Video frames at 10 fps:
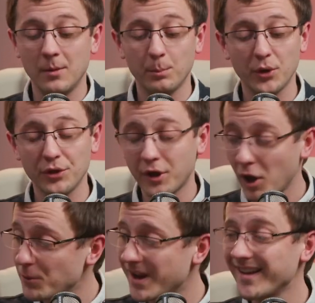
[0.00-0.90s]
But the
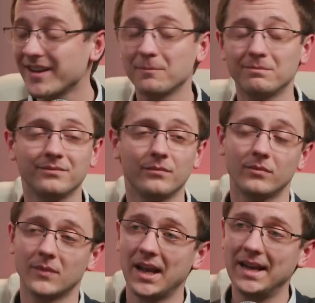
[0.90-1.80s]
codec
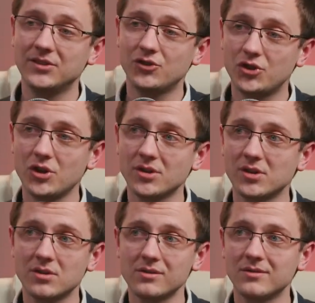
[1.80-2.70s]
is
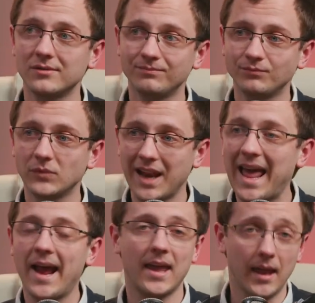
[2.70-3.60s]
just
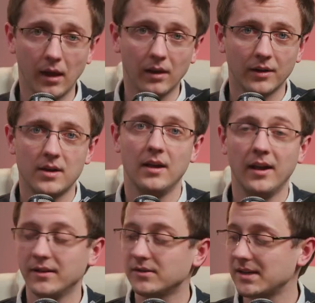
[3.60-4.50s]
lacking
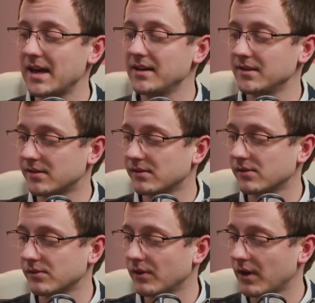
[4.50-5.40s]
in today's
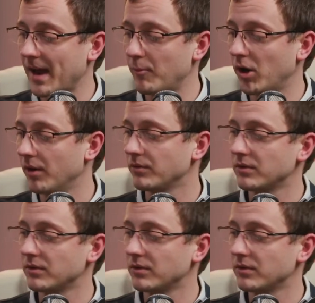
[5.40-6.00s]
camera